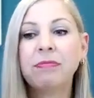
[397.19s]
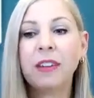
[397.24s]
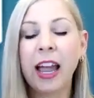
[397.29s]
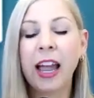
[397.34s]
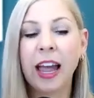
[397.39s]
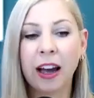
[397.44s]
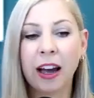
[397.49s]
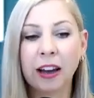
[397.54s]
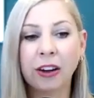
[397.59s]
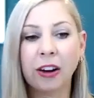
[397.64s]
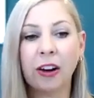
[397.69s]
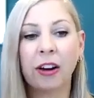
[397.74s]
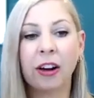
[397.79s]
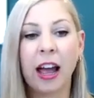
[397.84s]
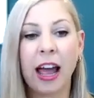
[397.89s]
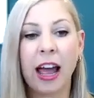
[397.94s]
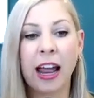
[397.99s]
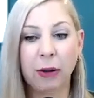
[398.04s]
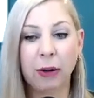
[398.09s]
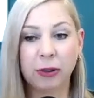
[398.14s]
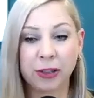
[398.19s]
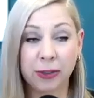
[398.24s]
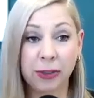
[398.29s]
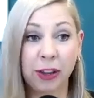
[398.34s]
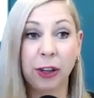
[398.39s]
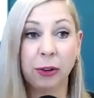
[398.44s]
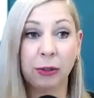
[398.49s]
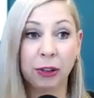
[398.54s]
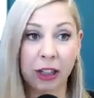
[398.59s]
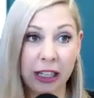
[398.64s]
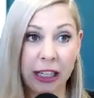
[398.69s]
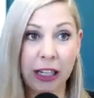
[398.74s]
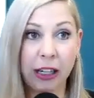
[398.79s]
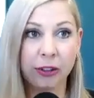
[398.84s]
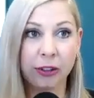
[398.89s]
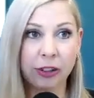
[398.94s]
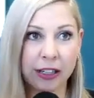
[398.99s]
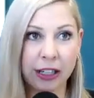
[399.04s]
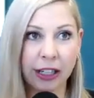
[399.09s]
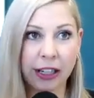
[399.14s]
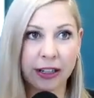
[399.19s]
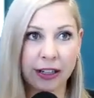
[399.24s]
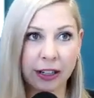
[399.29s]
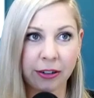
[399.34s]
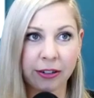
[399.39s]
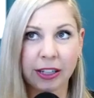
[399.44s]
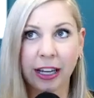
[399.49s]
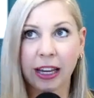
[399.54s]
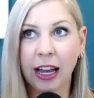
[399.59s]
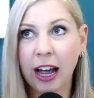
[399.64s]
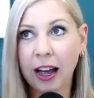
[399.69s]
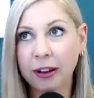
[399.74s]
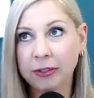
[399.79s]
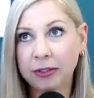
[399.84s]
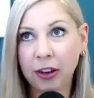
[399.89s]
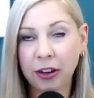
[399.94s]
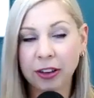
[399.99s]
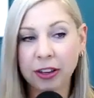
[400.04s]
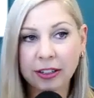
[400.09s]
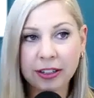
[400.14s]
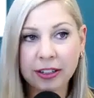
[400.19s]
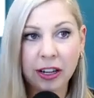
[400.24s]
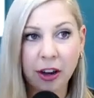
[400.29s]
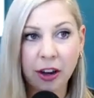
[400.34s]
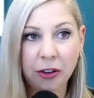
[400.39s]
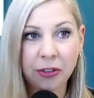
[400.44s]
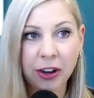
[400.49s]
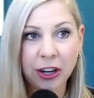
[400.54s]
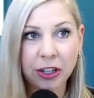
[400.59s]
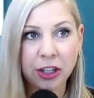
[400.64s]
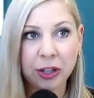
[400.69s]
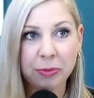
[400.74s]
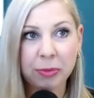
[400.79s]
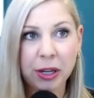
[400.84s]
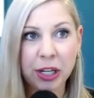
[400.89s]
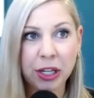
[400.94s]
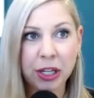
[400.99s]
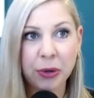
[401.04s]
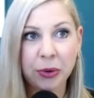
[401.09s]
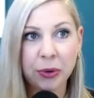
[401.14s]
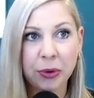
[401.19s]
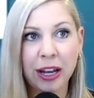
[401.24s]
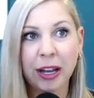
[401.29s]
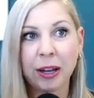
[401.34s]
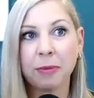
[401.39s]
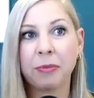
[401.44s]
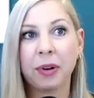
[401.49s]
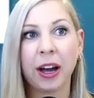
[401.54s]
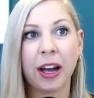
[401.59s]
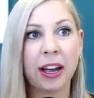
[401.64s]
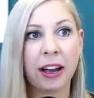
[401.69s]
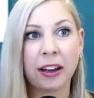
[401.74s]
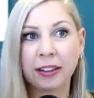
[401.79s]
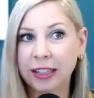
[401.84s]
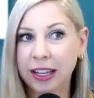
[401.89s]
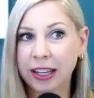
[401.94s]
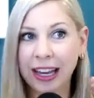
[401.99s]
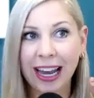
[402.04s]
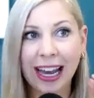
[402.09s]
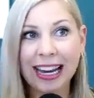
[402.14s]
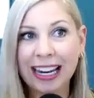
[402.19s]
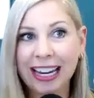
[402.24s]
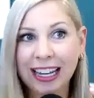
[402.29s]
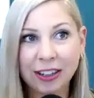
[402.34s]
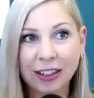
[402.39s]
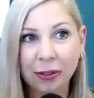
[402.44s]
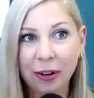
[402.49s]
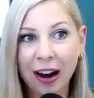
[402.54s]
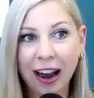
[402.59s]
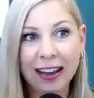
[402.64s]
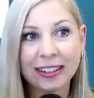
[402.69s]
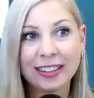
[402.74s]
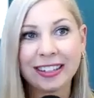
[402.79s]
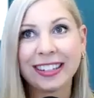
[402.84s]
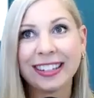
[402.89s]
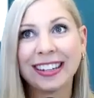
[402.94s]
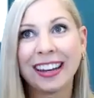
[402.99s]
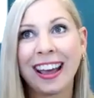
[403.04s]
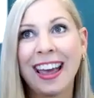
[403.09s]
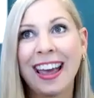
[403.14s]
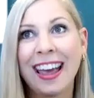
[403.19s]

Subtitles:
And I was feeling really guilty because I was like, I have all this stuff I should be doing, but it's like, I need to rest.